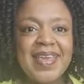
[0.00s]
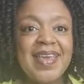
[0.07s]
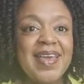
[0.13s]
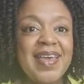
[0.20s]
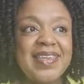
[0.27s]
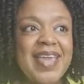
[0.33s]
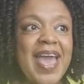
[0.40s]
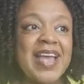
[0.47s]

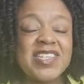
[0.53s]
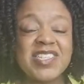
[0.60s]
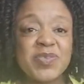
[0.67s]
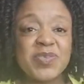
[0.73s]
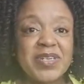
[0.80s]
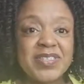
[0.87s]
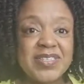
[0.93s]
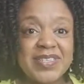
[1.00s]
yeah, just wanted
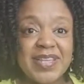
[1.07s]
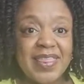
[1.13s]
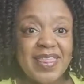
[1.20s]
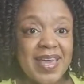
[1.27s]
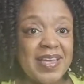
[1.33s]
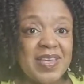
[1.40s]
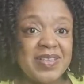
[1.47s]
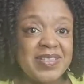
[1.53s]
to say thank
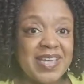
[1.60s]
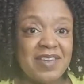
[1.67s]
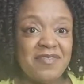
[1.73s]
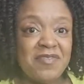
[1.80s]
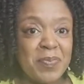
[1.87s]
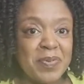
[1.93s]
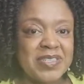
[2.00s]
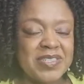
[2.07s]
you to
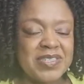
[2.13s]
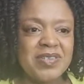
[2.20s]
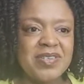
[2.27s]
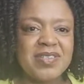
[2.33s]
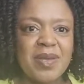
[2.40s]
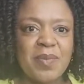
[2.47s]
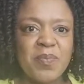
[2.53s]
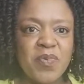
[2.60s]
everybody who's
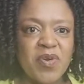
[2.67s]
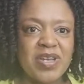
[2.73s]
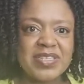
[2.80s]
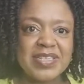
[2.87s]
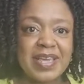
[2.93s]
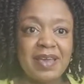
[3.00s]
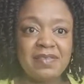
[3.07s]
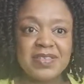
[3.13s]
um brought us
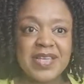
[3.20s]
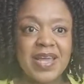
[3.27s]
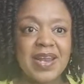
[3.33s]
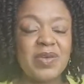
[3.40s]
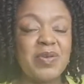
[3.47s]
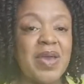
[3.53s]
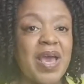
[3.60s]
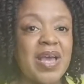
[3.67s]
gifts and who
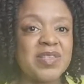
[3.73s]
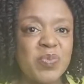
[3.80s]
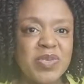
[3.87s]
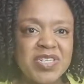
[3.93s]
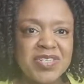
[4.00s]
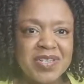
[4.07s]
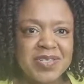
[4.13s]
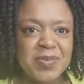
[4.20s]
has wished
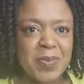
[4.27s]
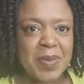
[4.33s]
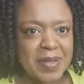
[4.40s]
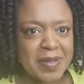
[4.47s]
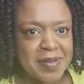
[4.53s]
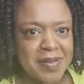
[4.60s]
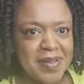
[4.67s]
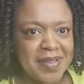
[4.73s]
us well.